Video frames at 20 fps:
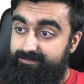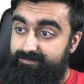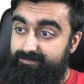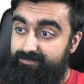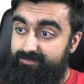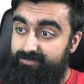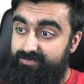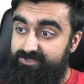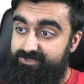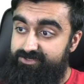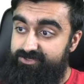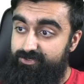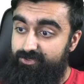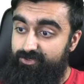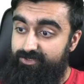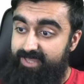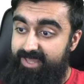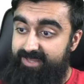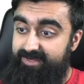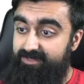let's
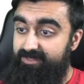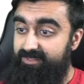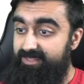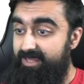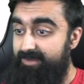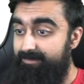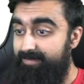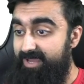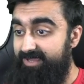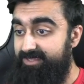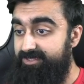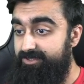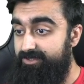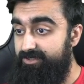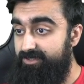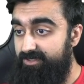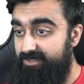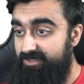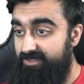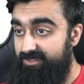look at it again back
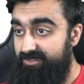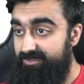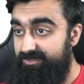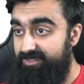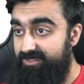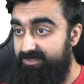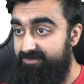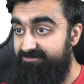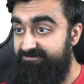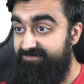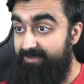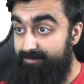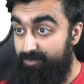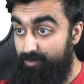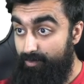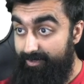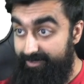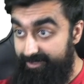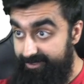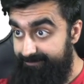here in
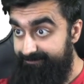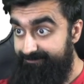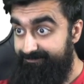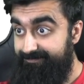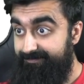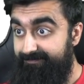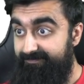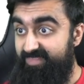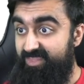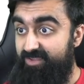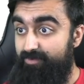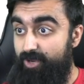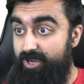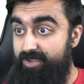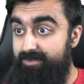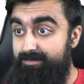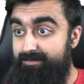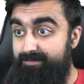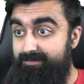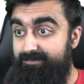February.
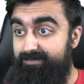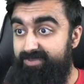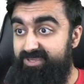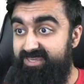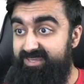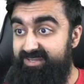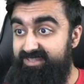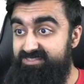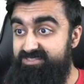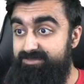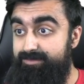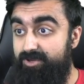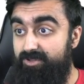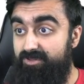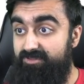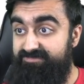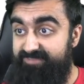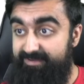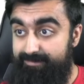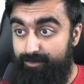Right, beginning to
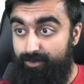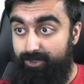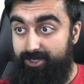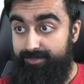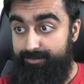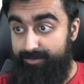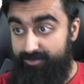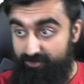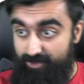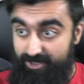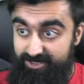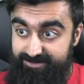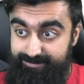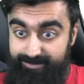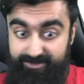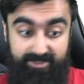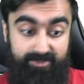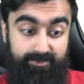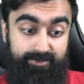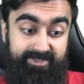middle of February, we crossed
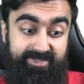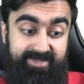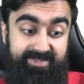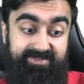below again.